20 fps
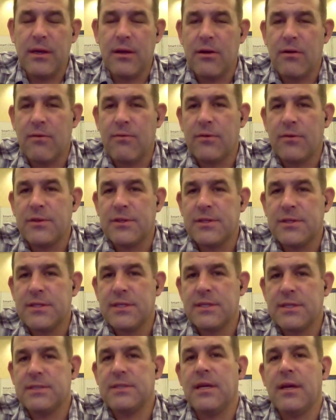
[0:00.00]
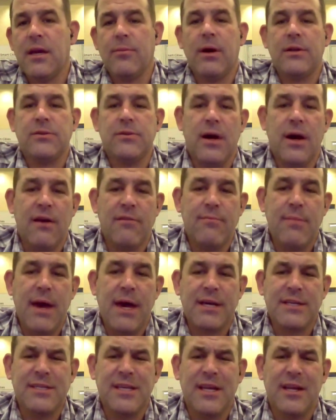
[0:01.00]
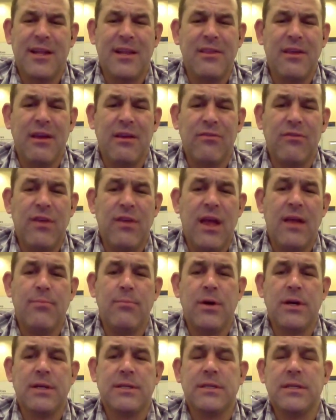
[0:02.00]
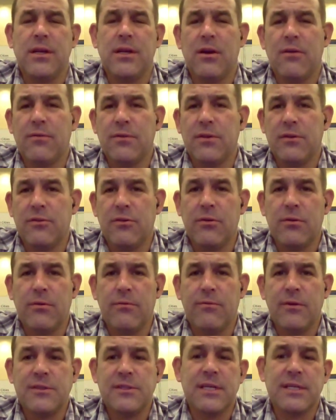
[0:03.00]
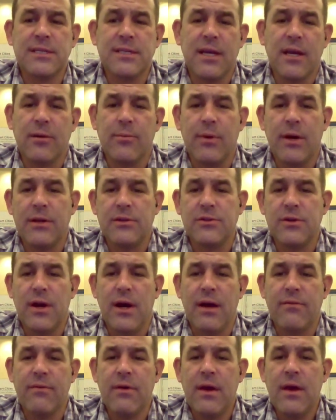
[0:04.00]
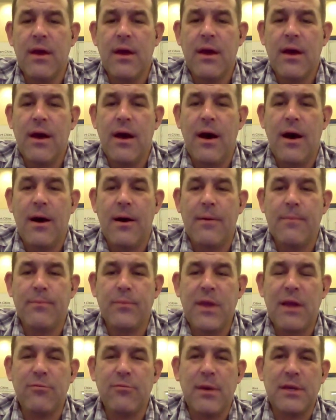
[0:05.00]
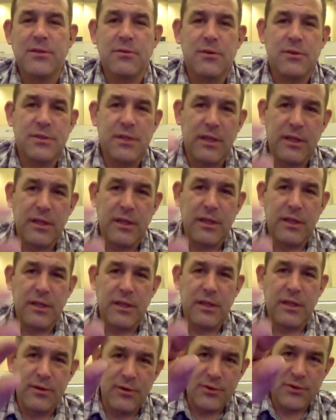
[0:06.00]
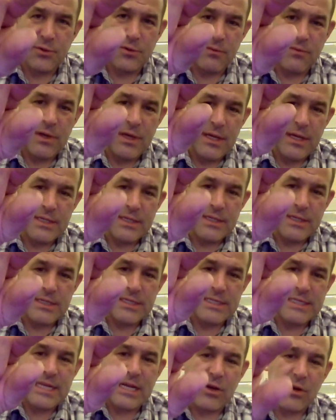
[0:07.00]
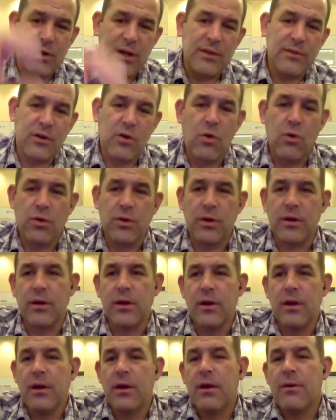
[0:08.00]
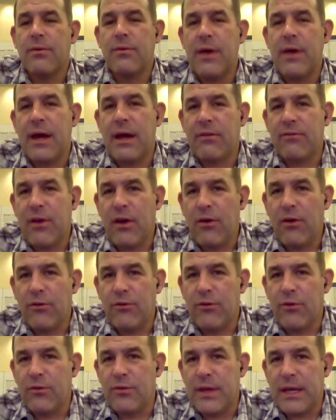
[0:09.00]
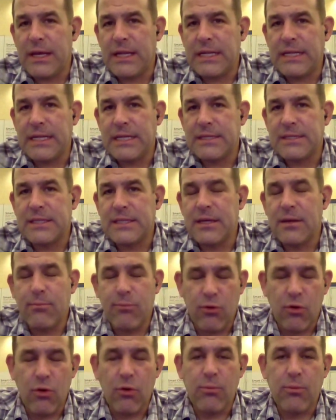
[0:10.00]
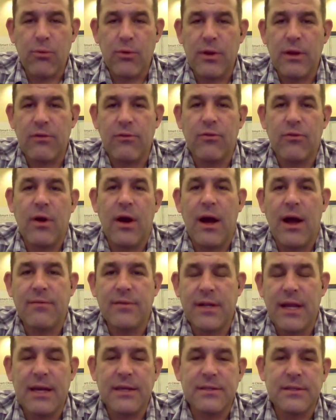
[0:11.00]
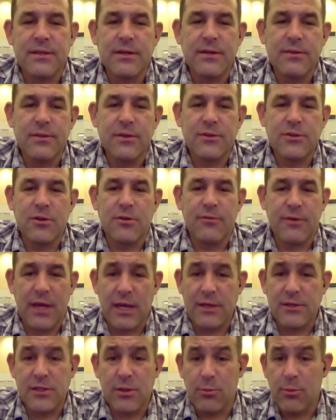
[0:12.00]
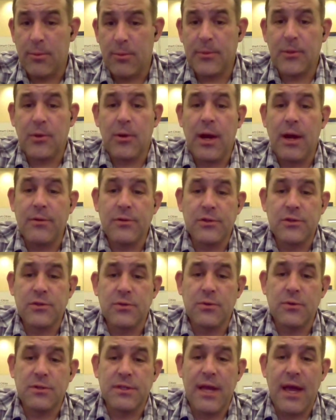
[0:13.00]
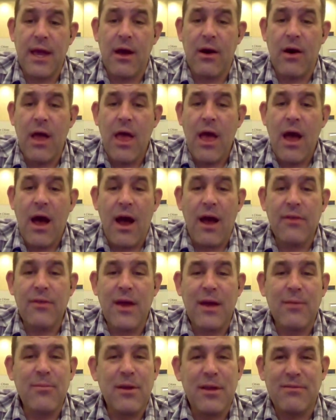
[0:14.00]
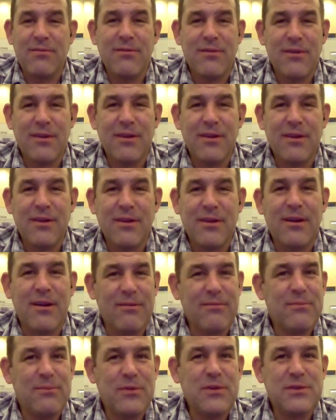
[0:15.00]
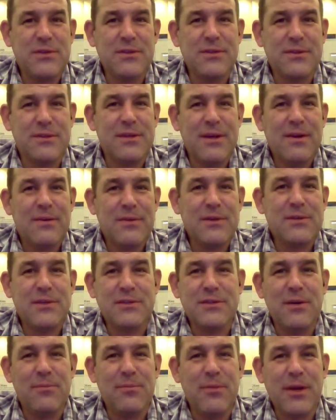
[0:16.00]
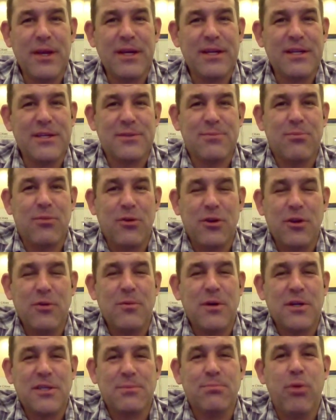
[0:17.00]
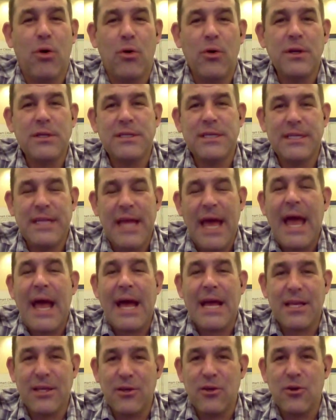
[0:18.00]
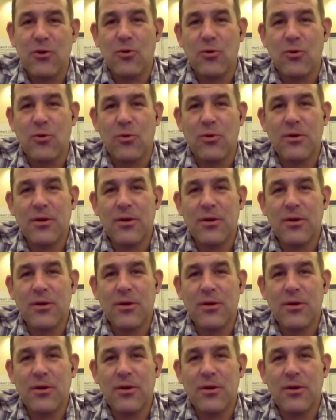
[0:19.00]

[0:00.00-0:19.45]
a year for the 16 gigabyte drive, maxing out I think 10 bucks a year for the 256 gigabyte drive. Um, you have to make sure there's a little, little sort of sticker in the corner that tells you that it is the appropriate drive that has the, the certification number. But they're out in stores now. I, I mean, you, you, know, this is this is something that is pretty much pointed at you.